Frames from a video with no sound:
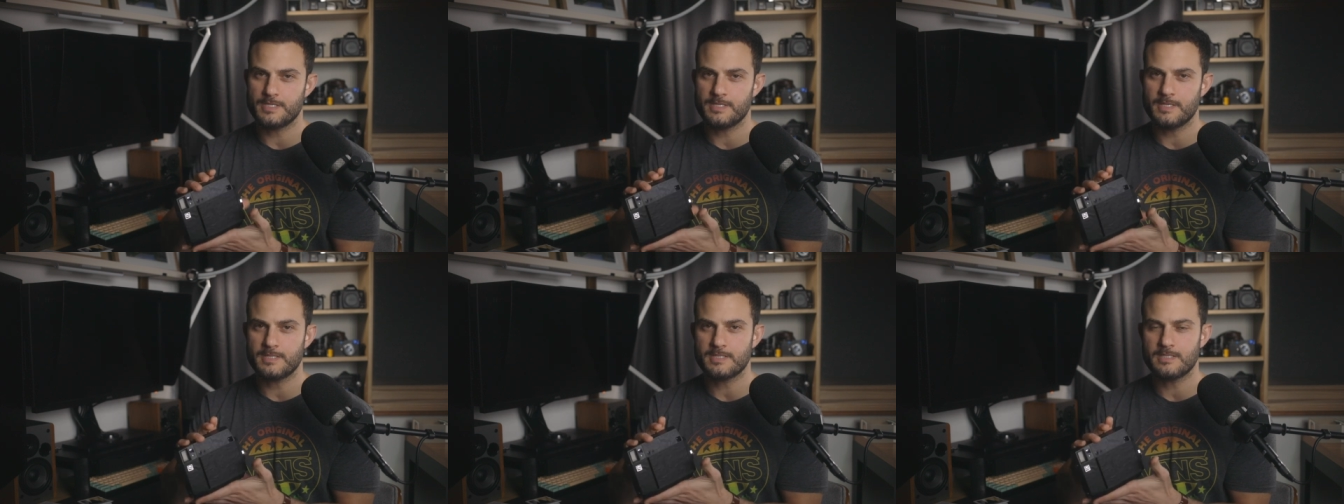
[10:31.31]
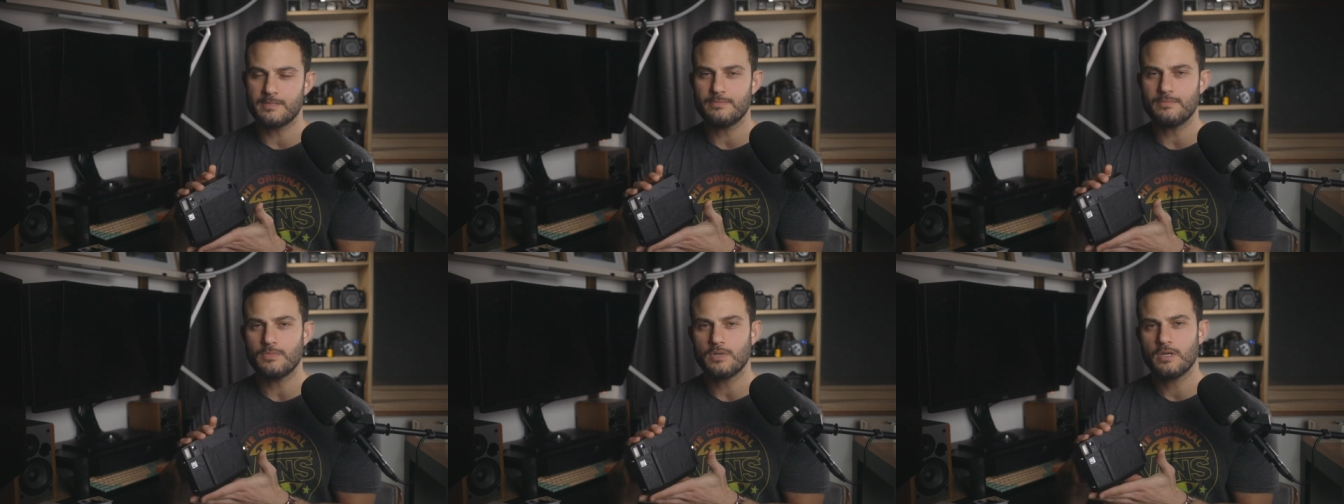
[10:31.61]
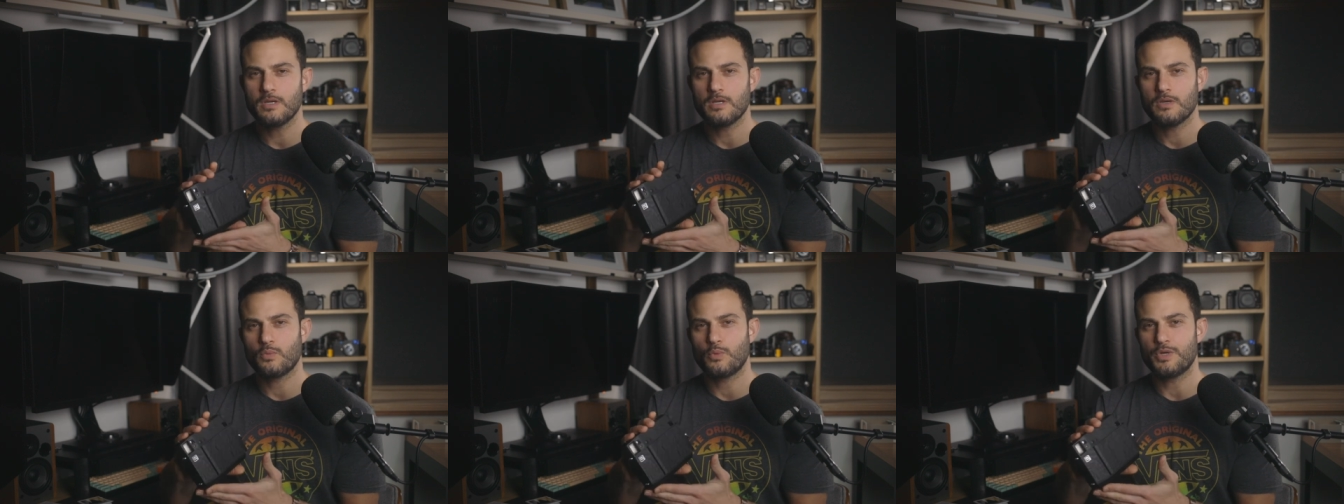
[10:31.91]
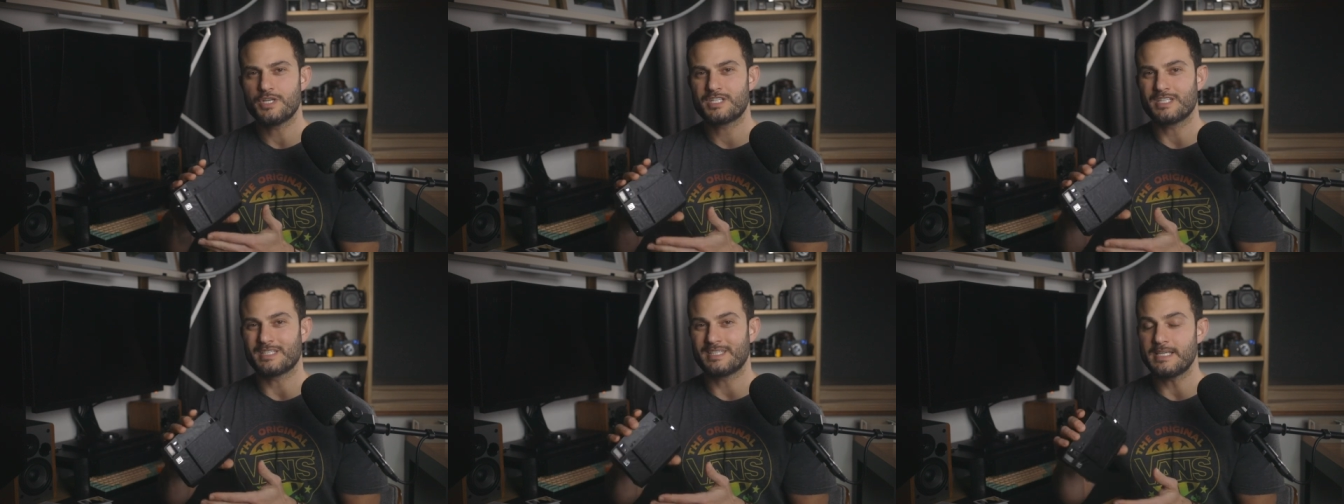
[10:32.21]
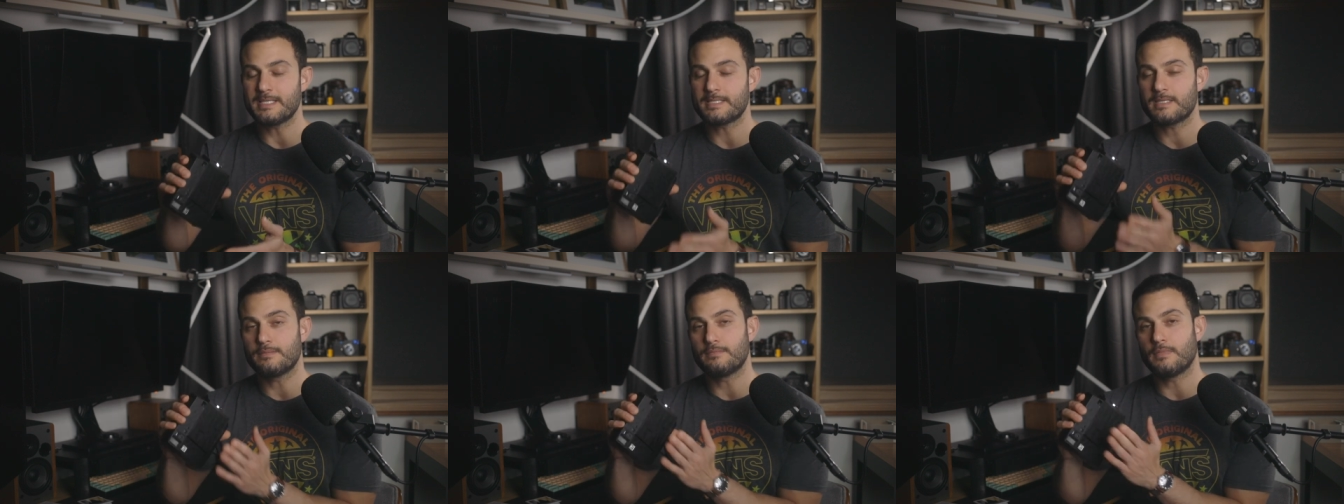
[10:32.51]
system, which at
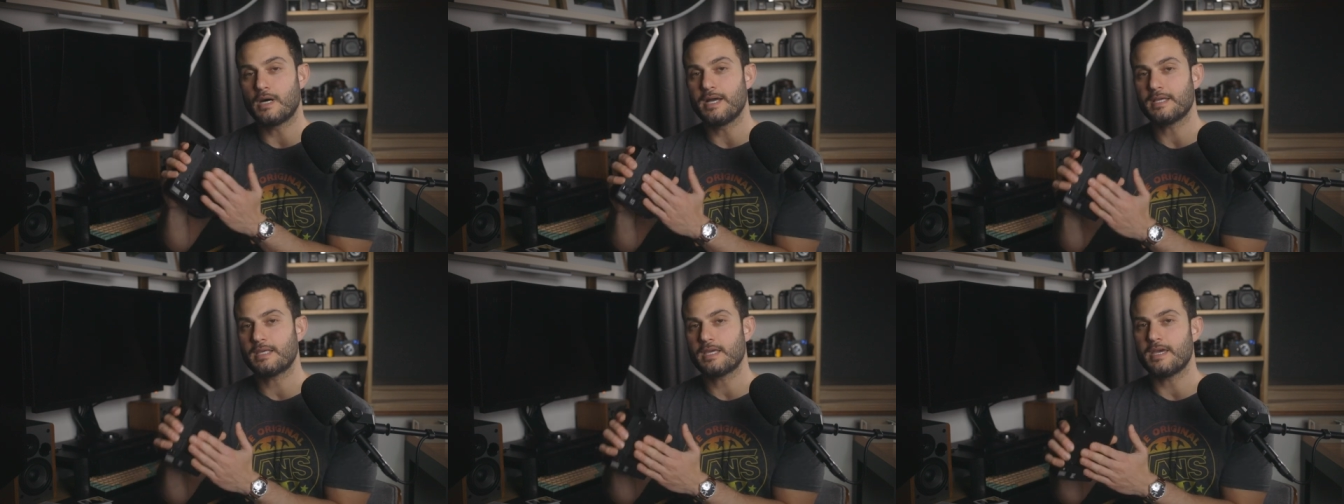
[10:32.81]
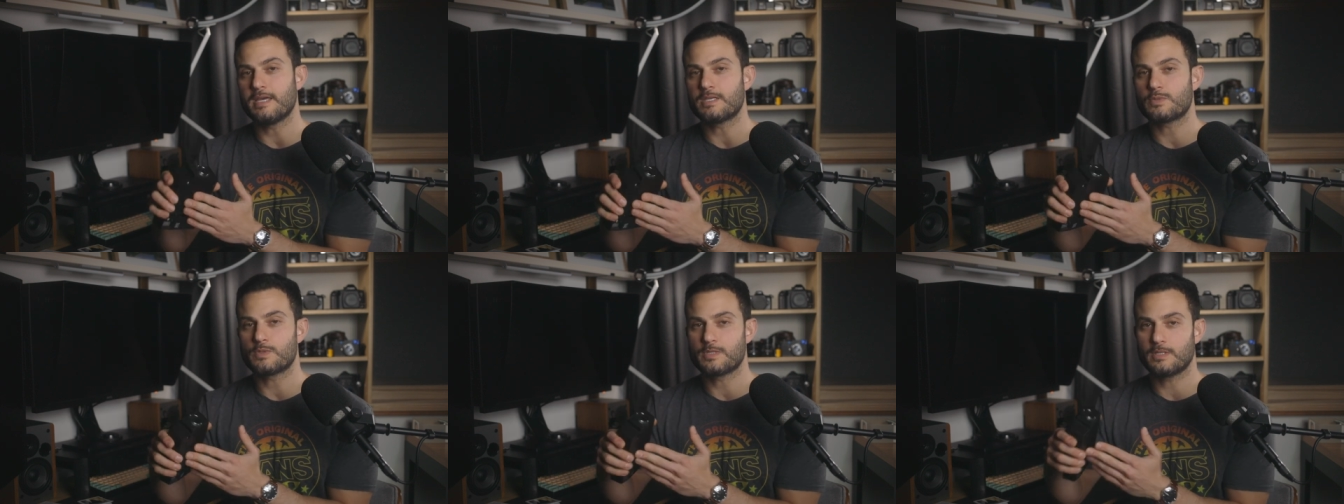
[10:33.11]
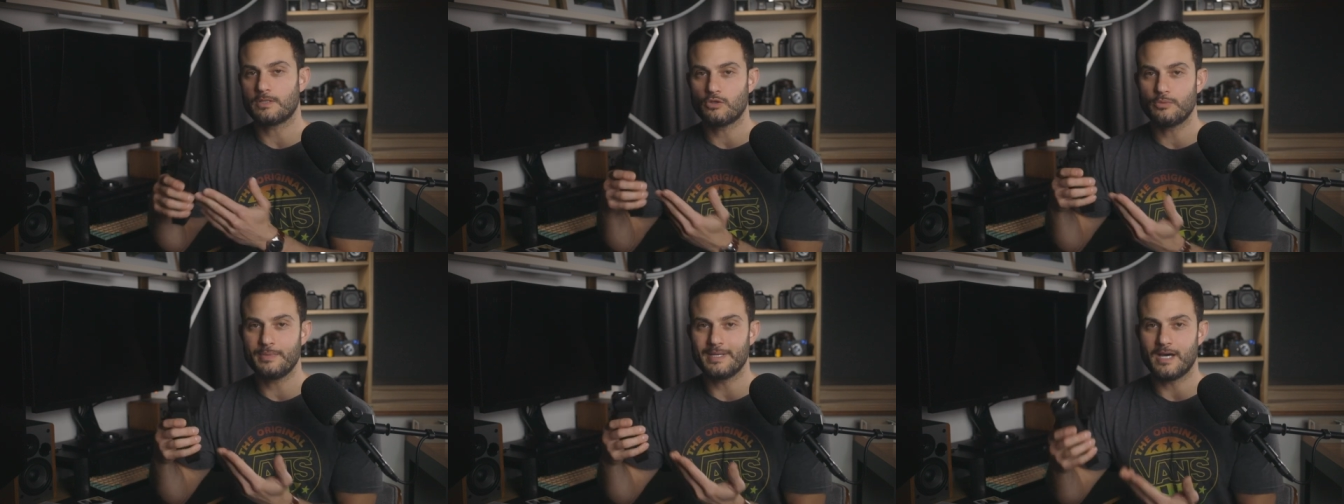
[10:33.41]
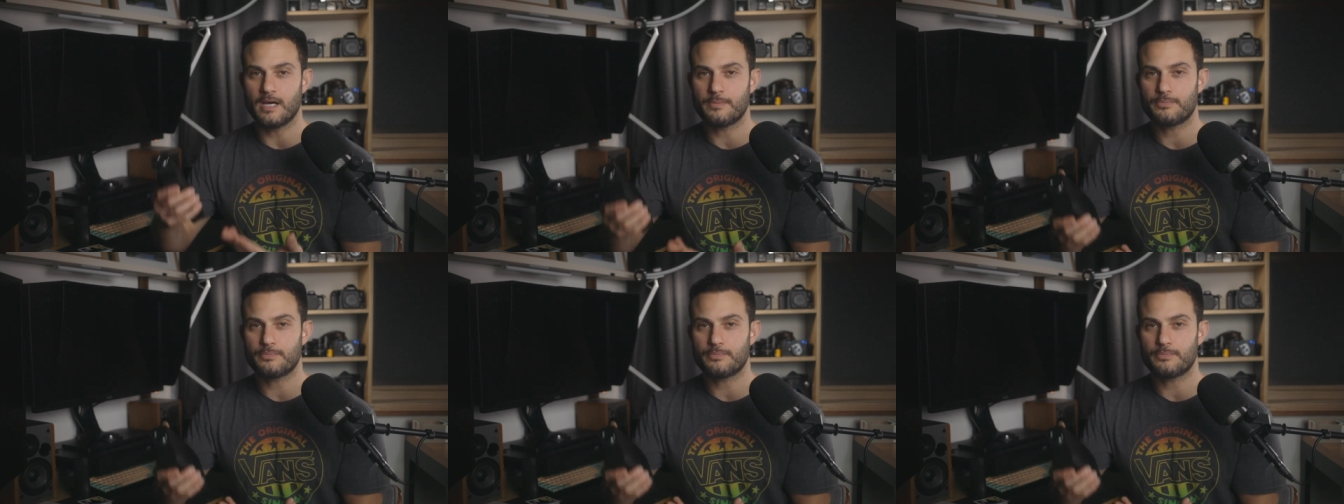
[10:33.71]
least in my case was a little bit